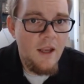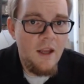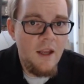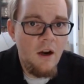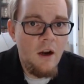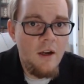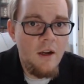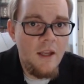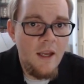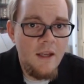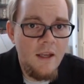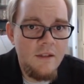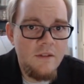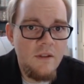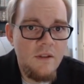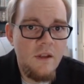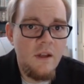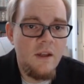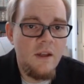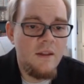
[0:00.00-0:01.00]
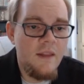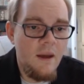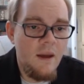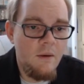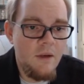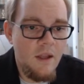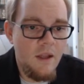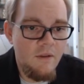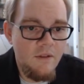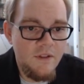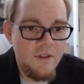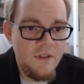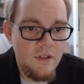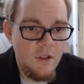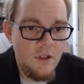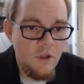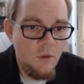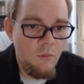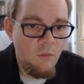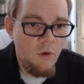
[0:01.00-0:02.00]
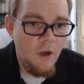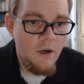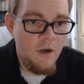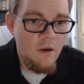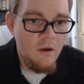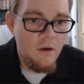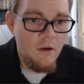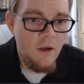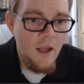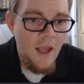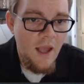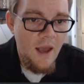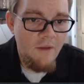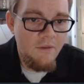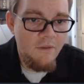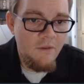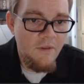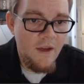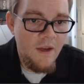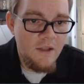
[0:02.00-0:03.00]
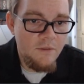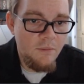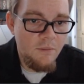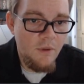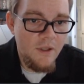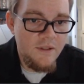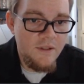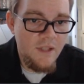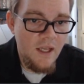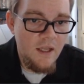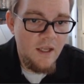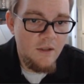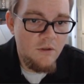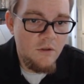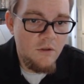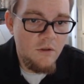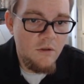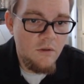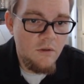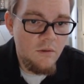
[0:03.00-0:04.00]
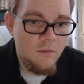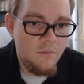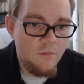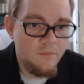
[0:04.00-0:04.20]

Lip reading: In our case, that would give us in the numerator f of x plus h,